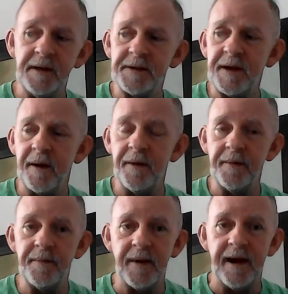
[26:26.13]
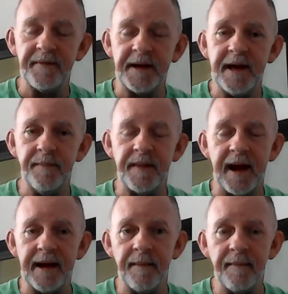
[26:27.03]
So we have to keep
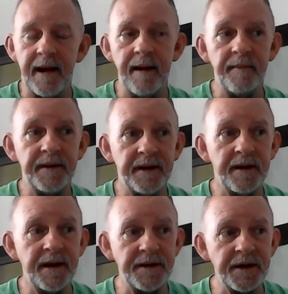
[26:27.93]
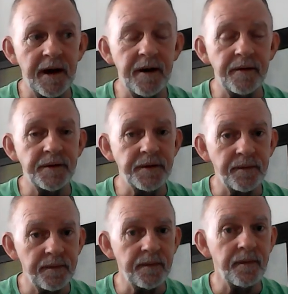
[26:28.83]
that in mind. But the Klitschko's
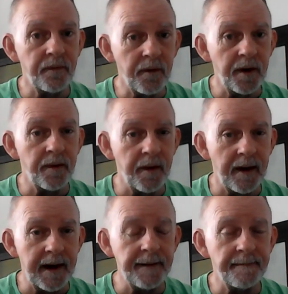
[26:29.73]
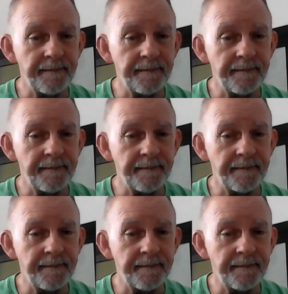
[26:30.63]
real great.